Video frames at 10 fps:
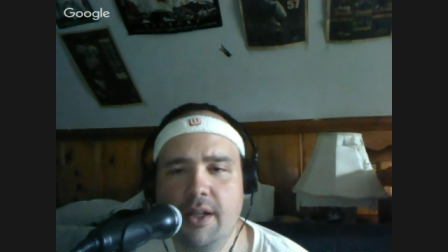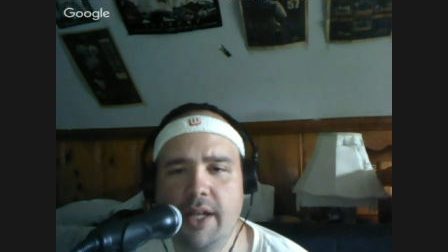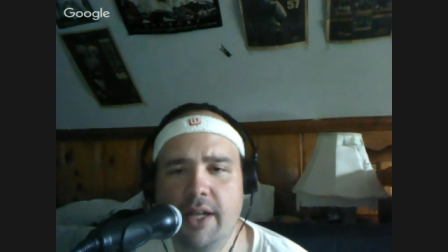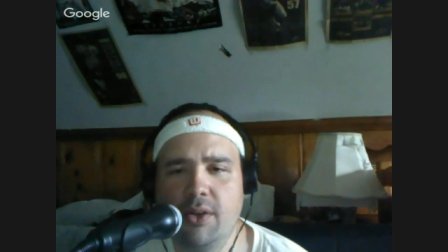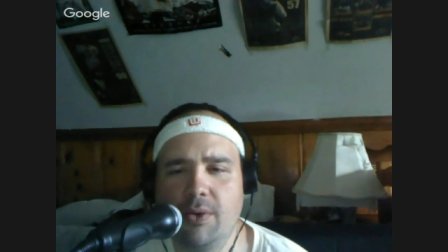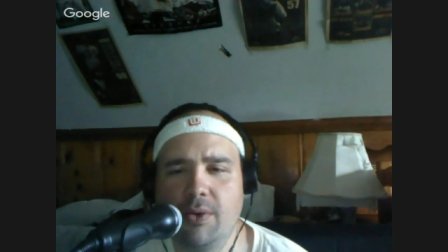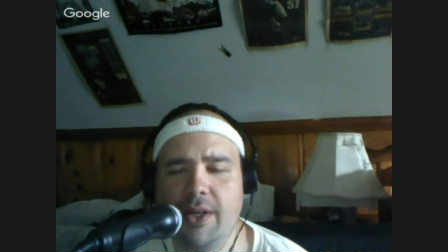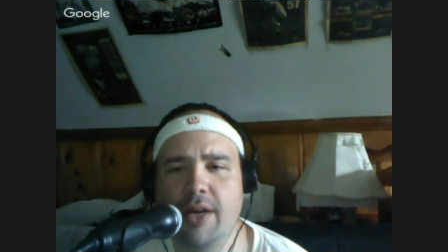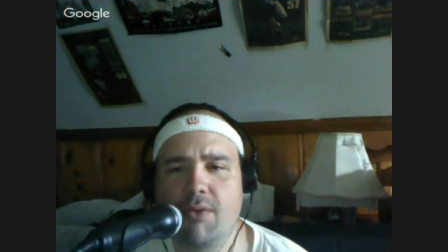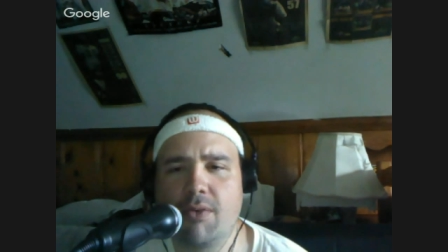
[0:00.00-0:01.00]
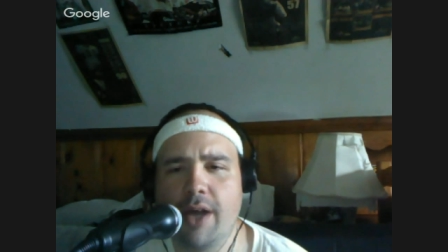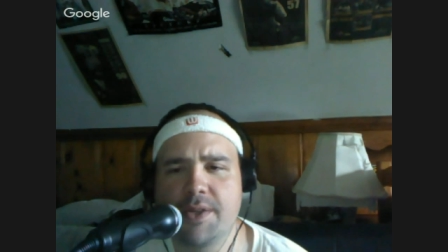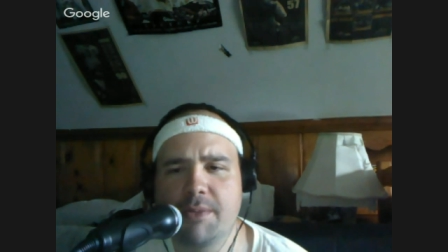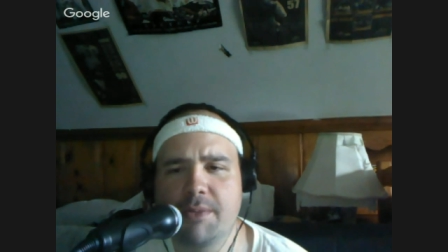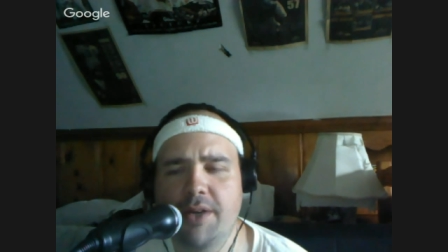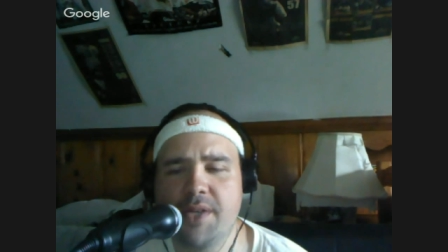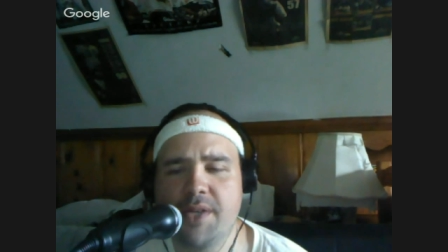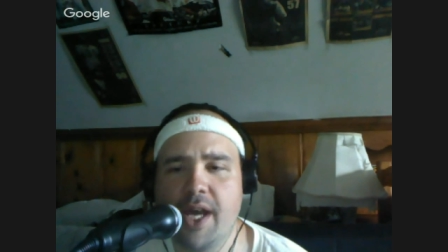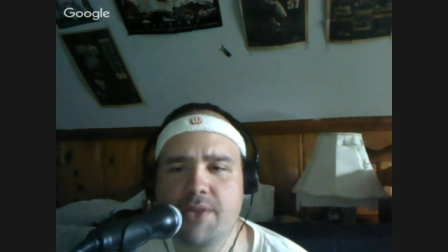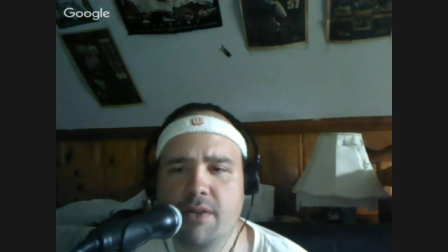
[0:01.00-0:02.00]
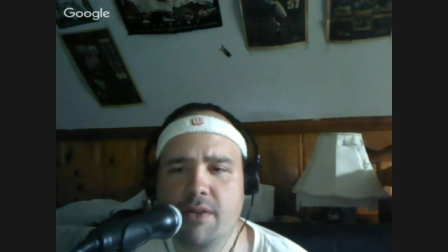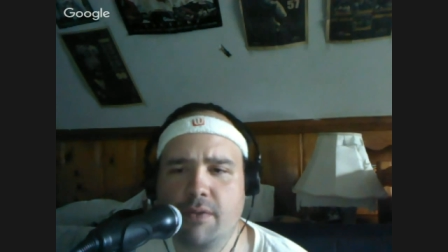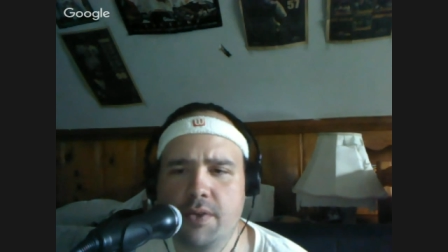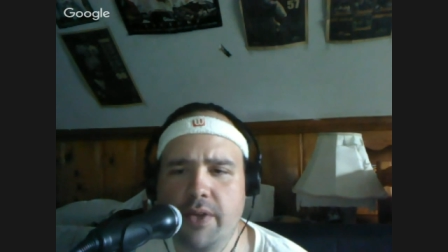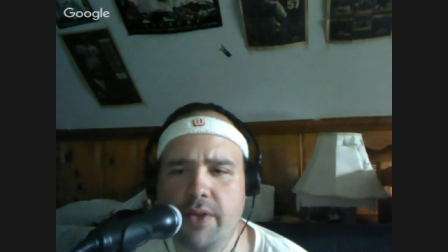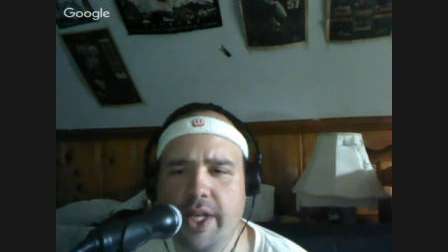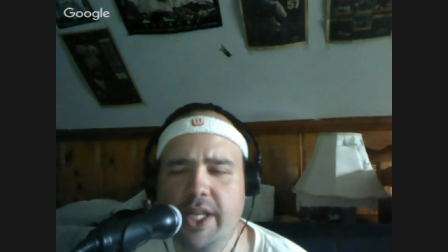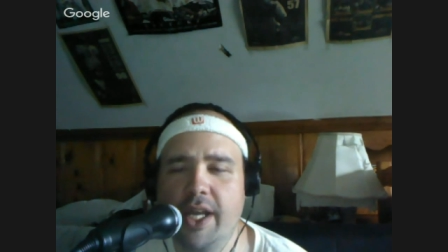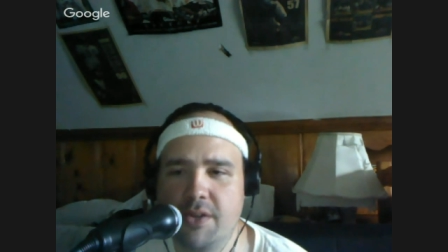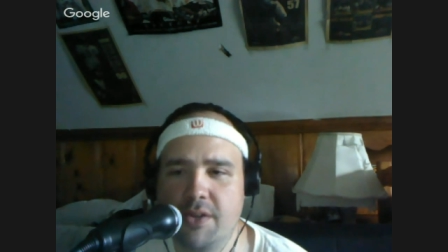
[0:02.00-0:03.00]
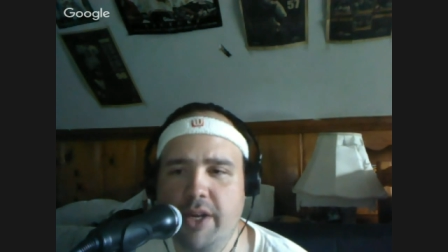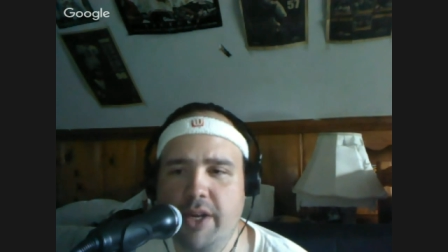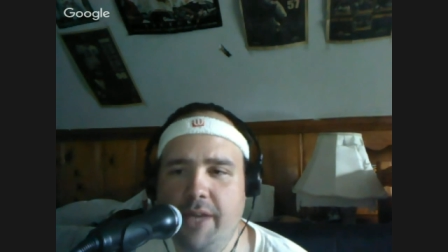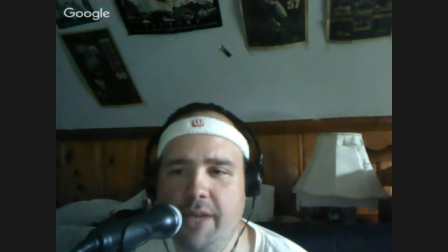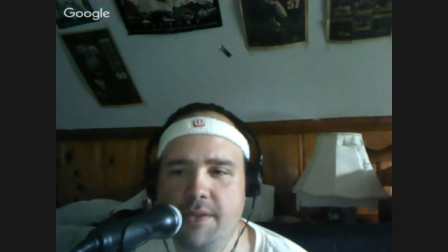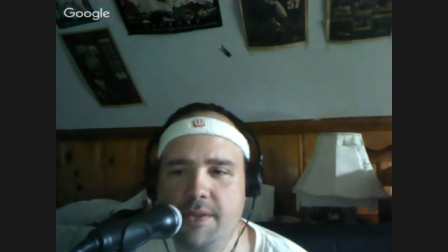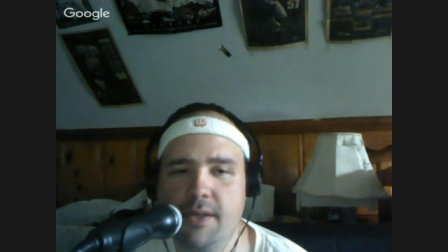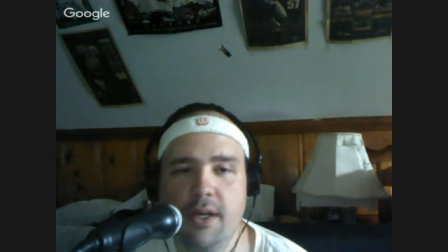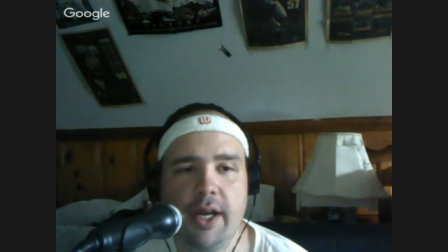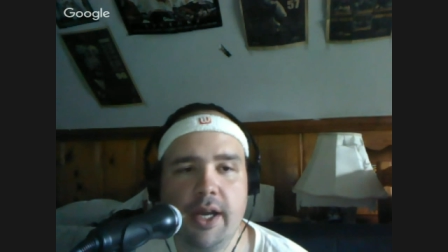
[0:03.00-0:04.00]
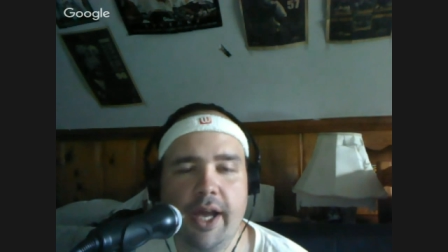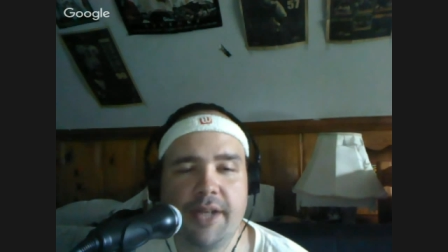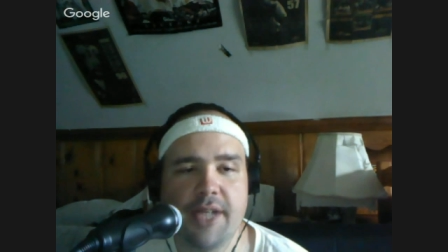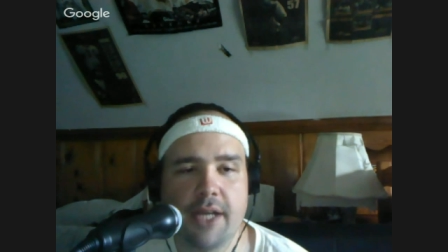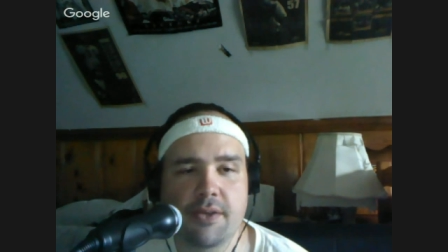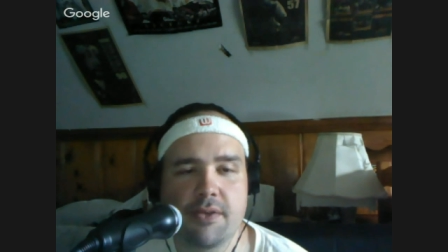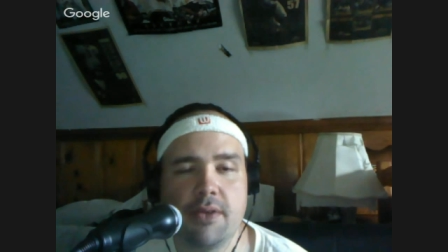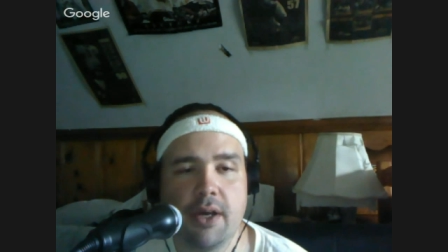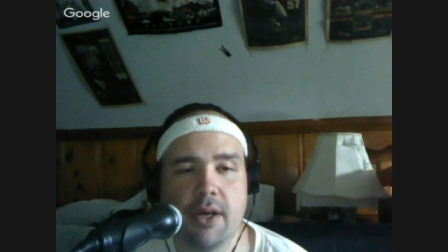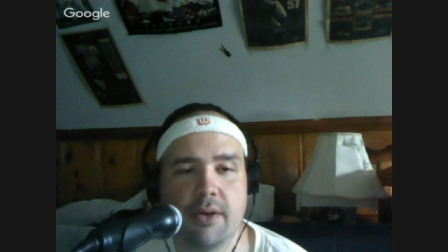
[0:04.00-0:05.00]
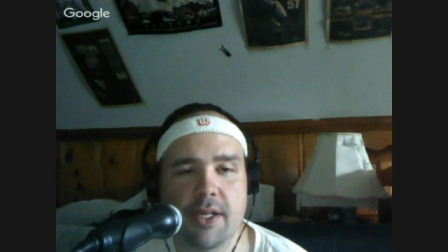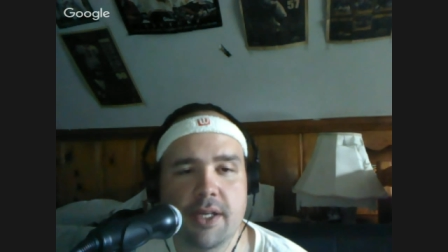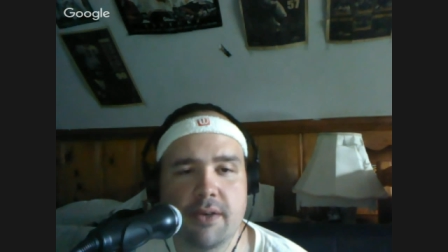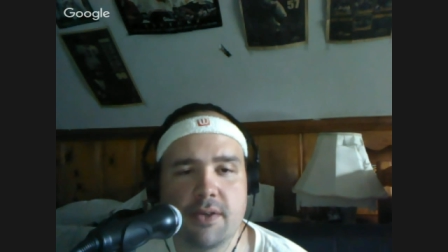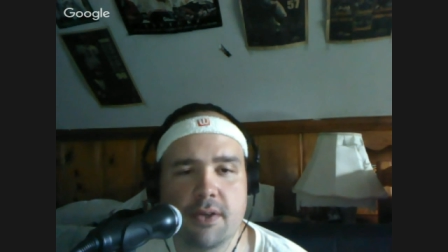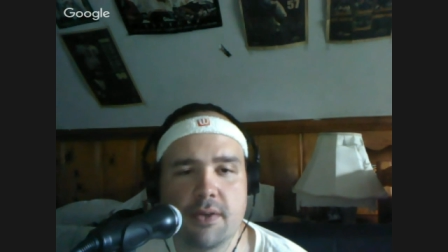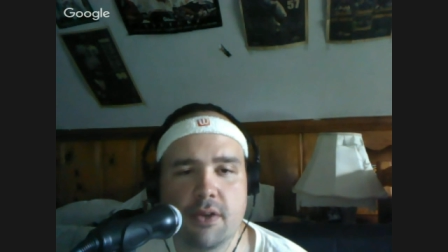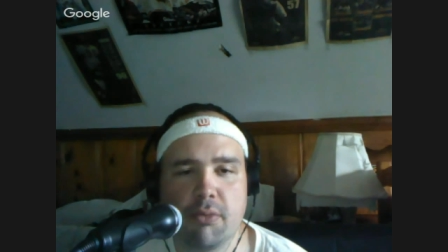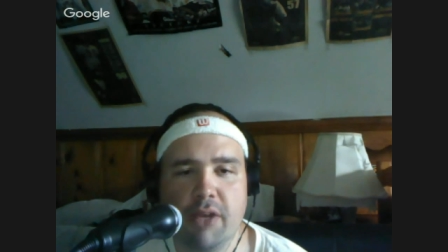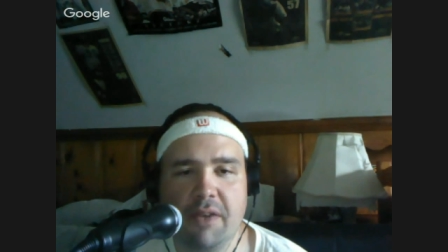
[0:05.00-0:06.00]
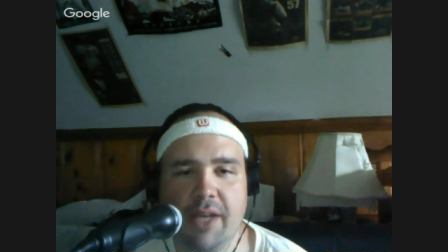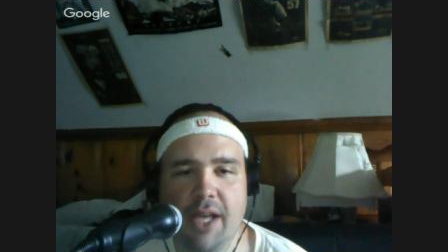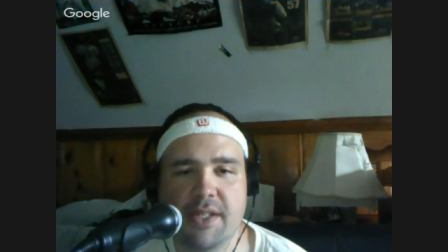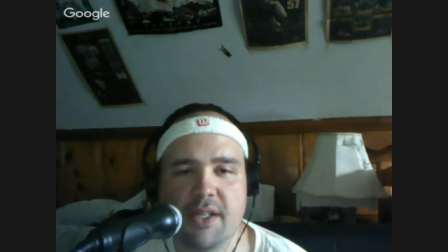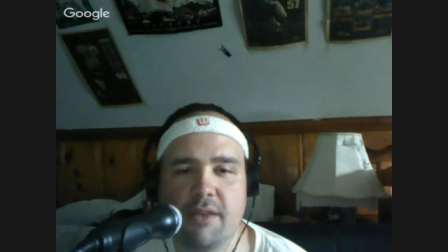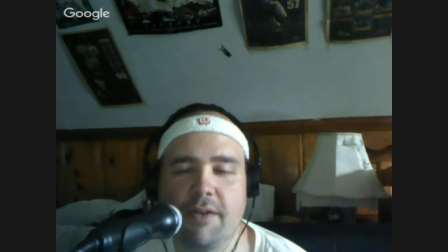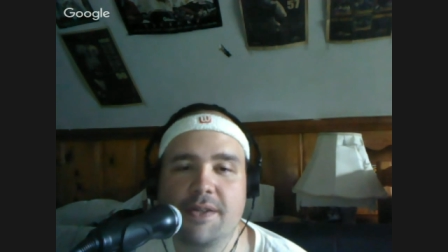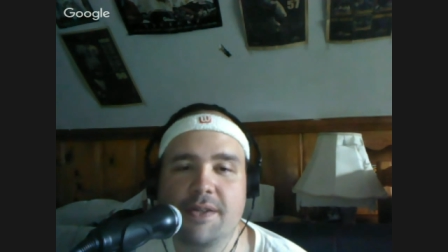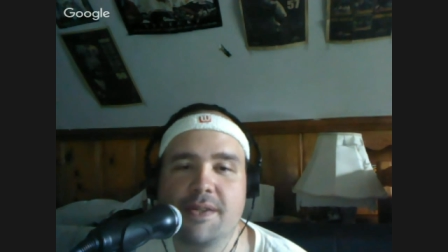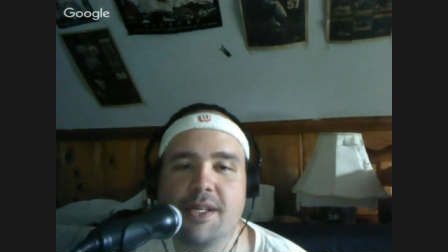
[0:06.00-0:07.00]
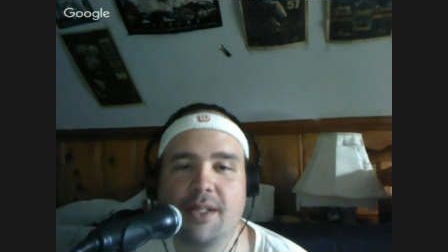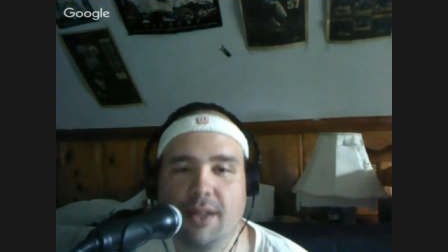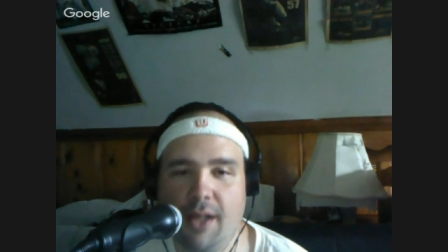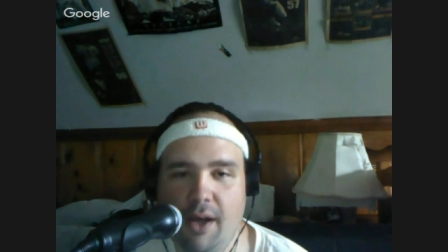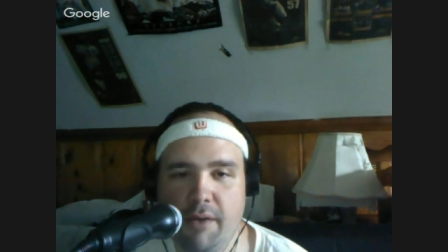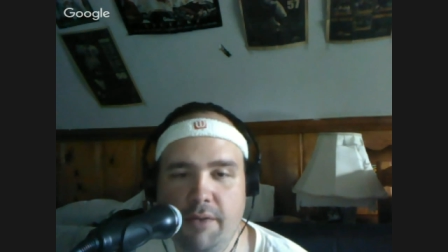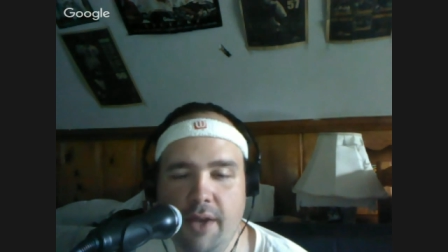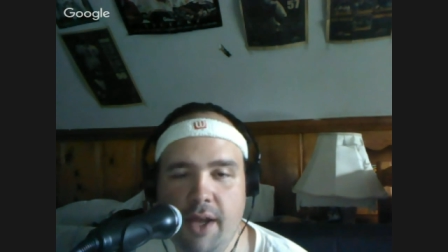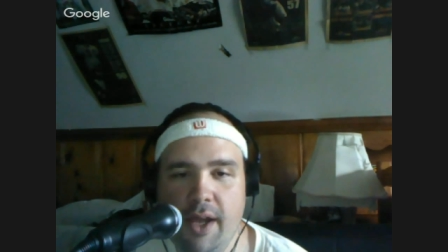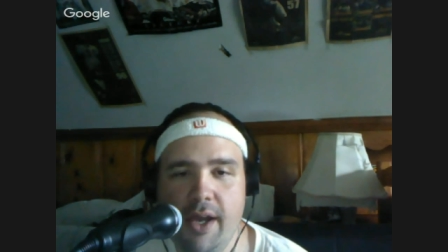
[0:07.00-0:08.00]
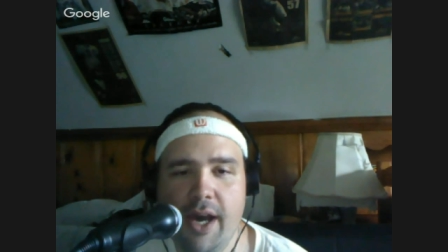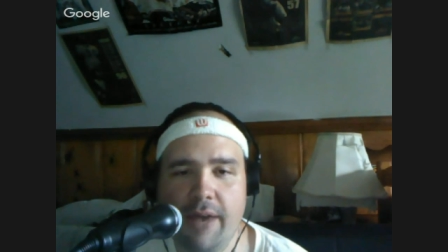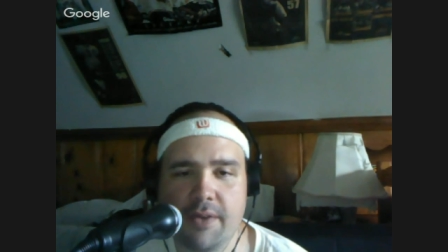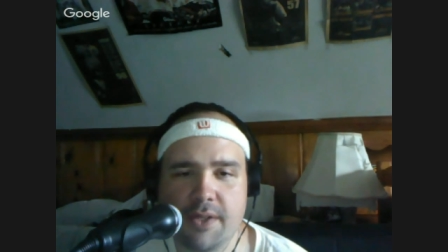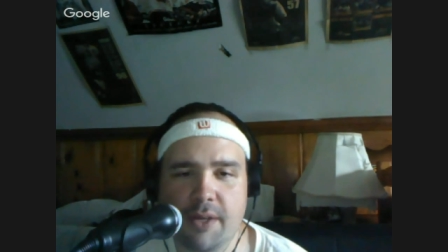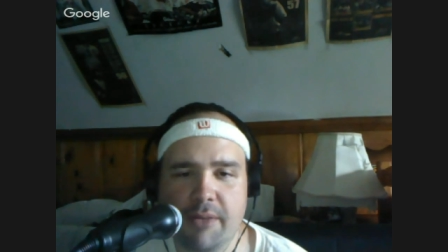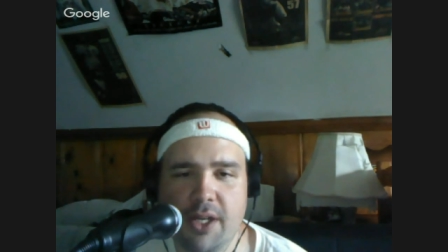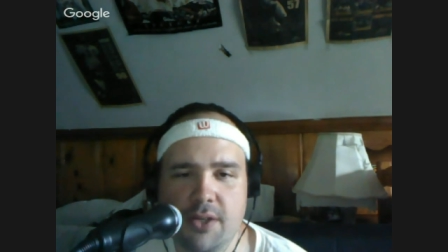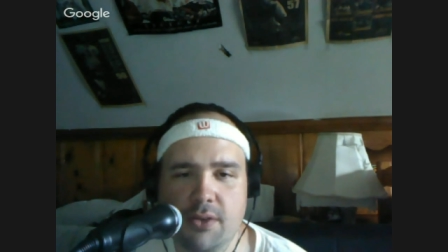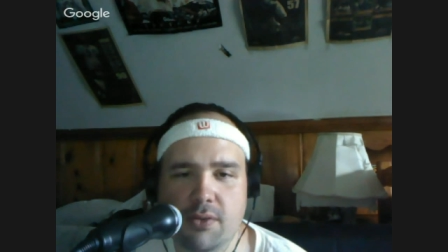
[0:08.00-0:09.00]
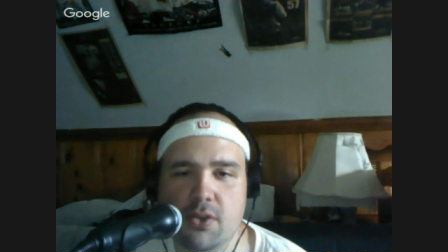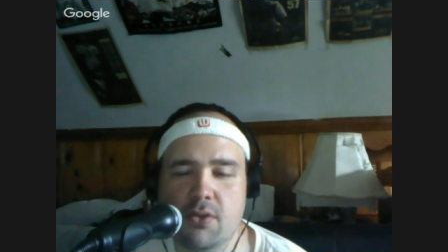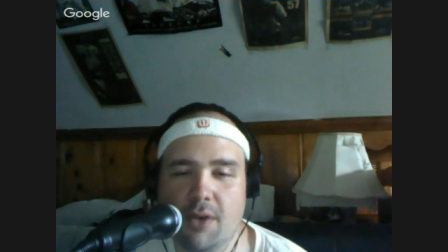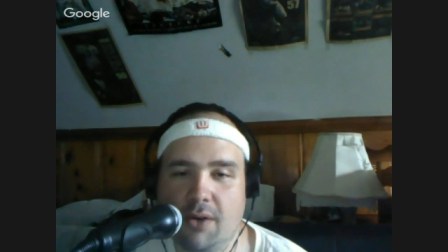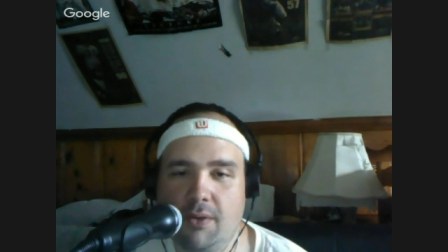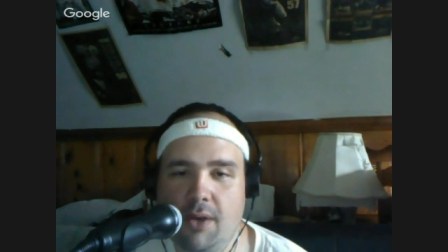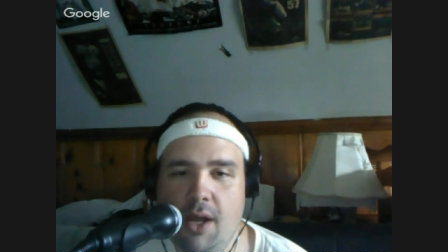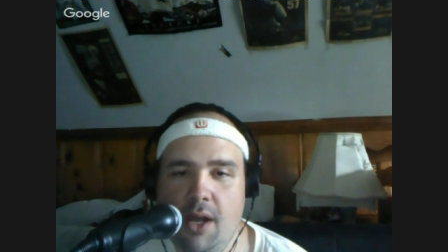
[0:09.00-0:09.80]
then Lloyd then arrives at Mary's house and informs her that he has her briefcase, and takes her to the hotel and shows her the briefcase, confesses his love after some initial struggle,